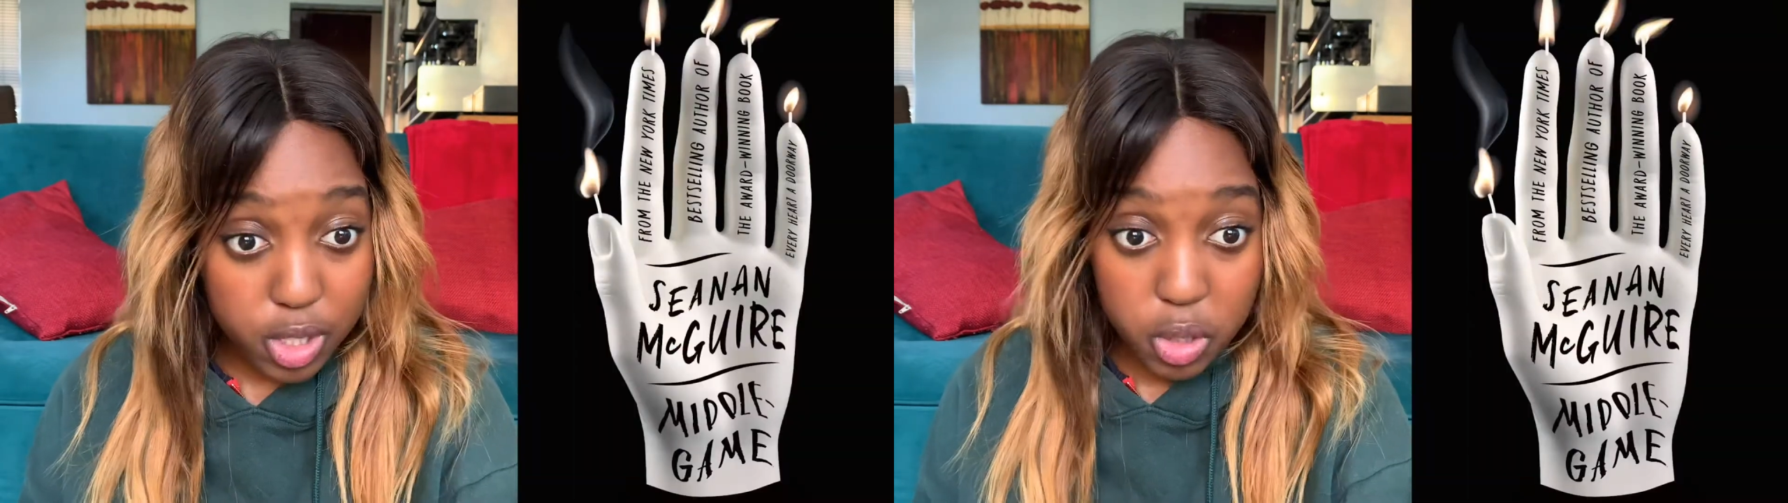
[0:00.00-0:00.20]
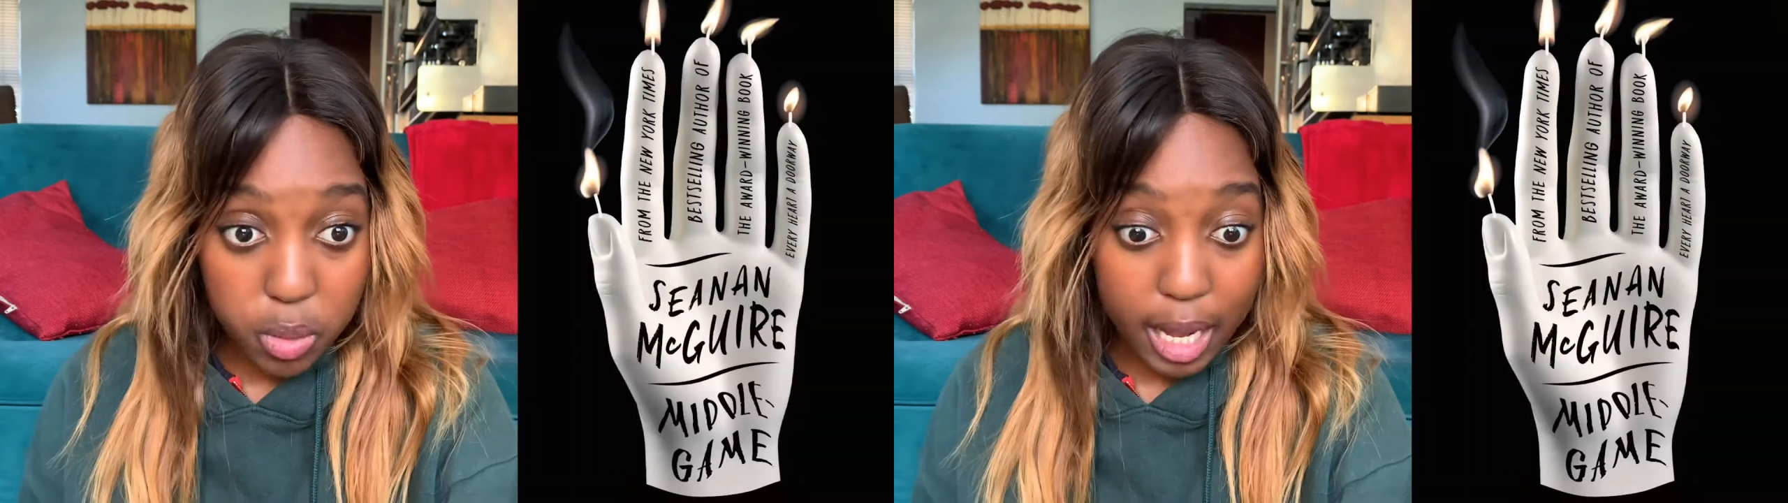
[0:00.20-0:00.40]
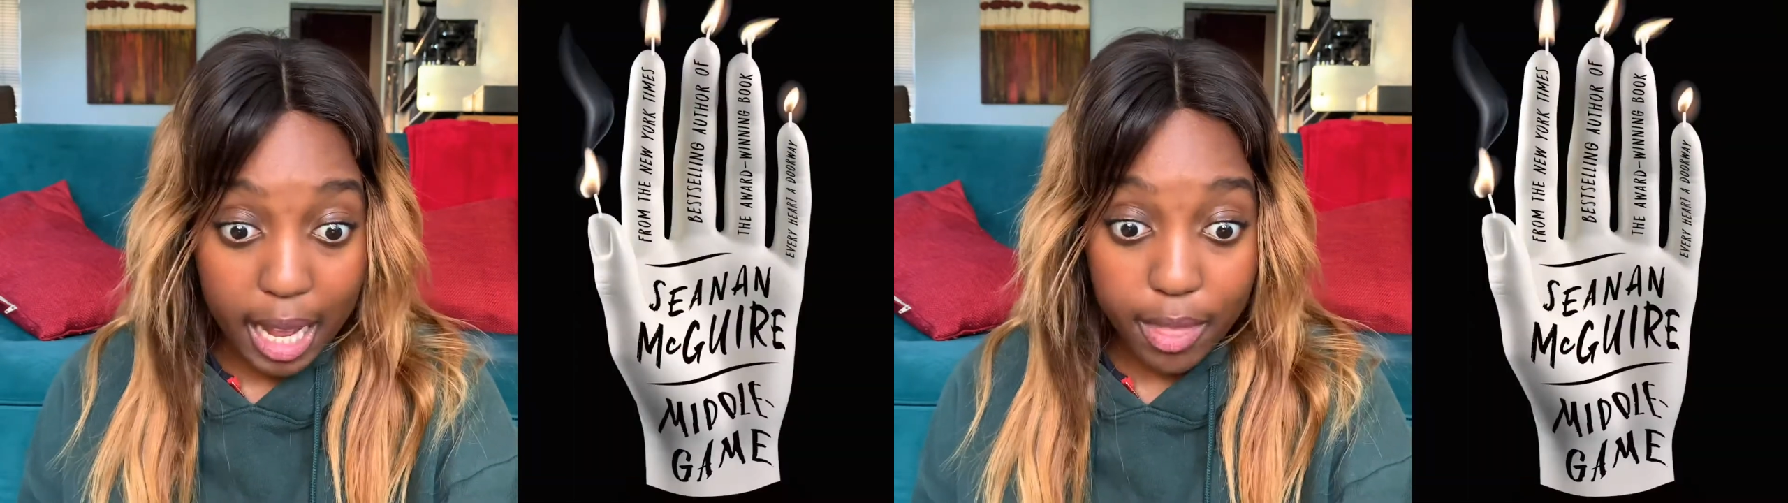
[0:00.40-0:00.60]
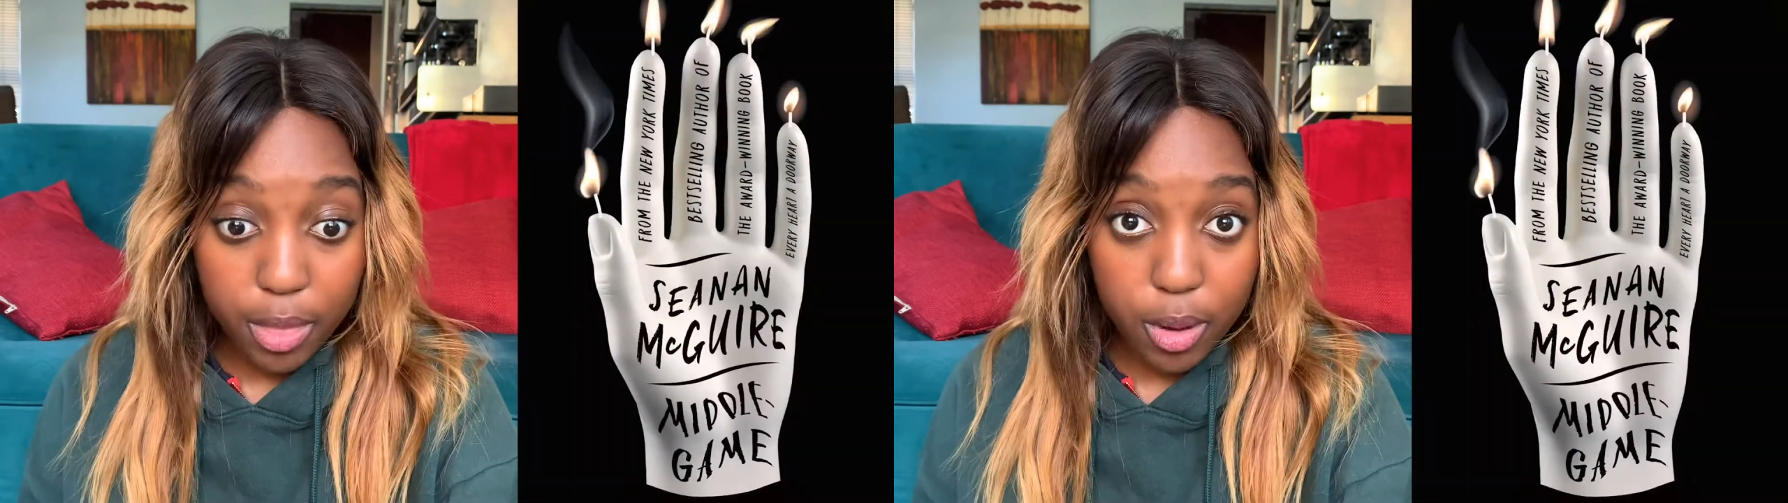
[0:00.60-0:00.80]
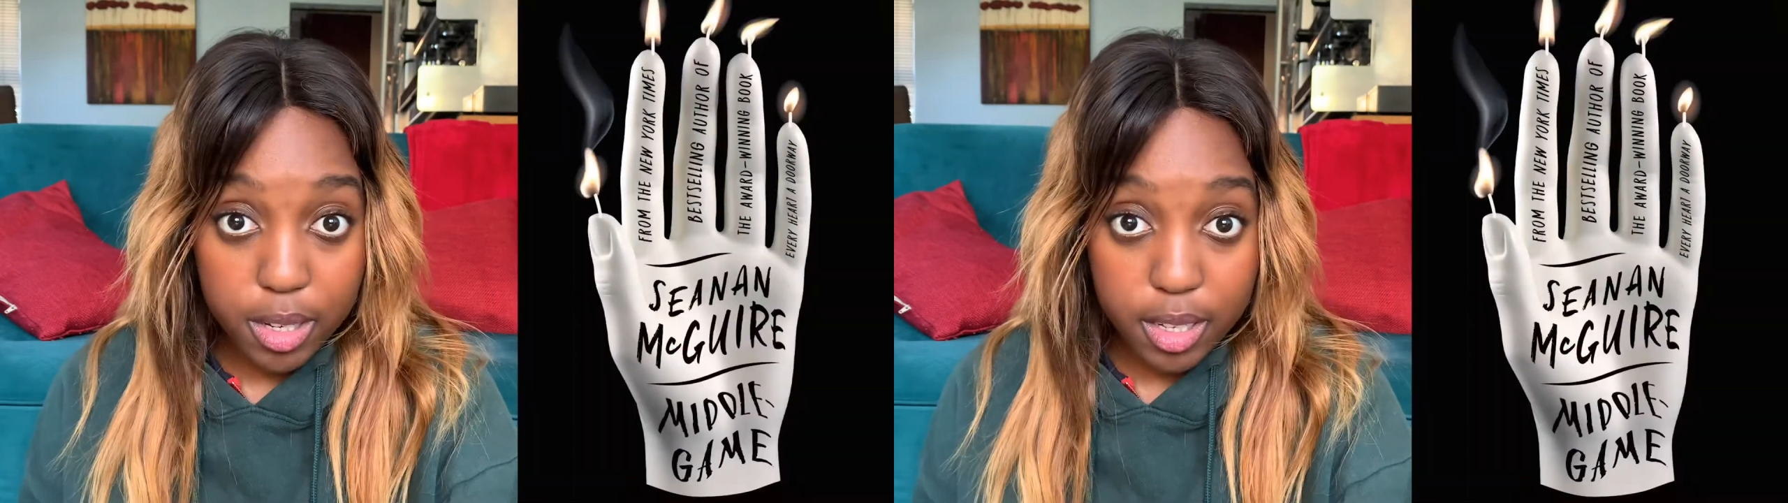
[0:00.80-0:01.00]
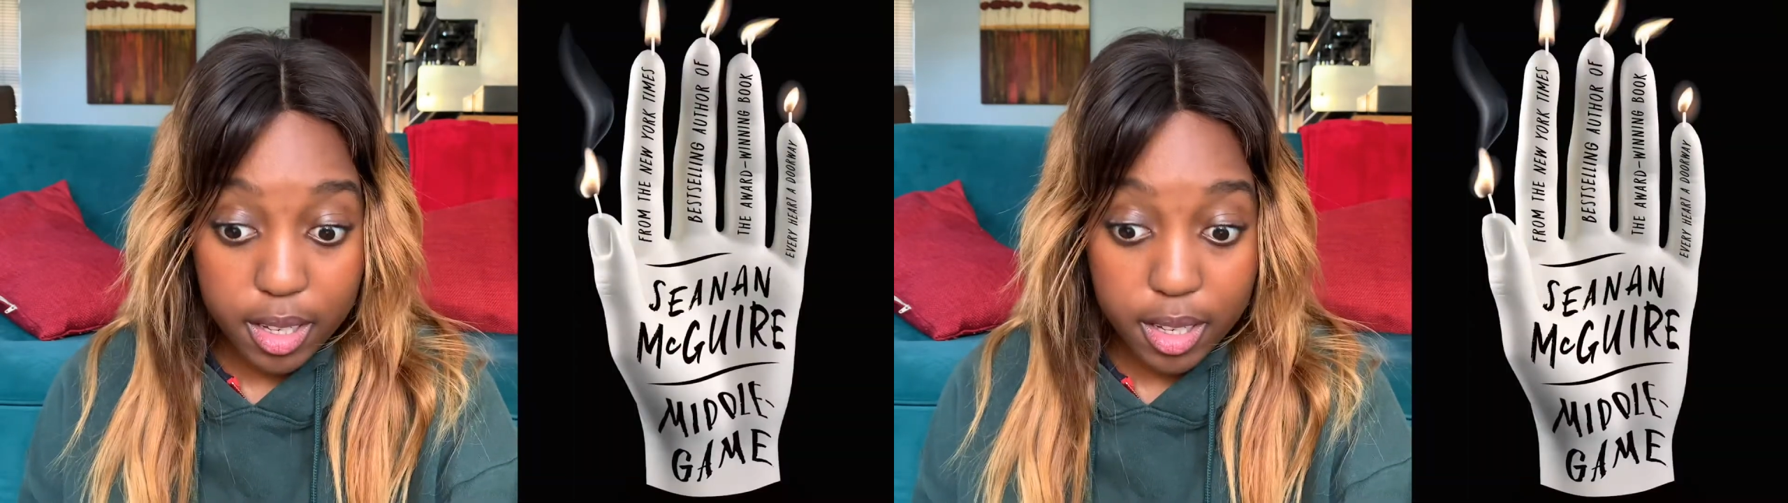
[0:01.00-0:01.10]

so I thought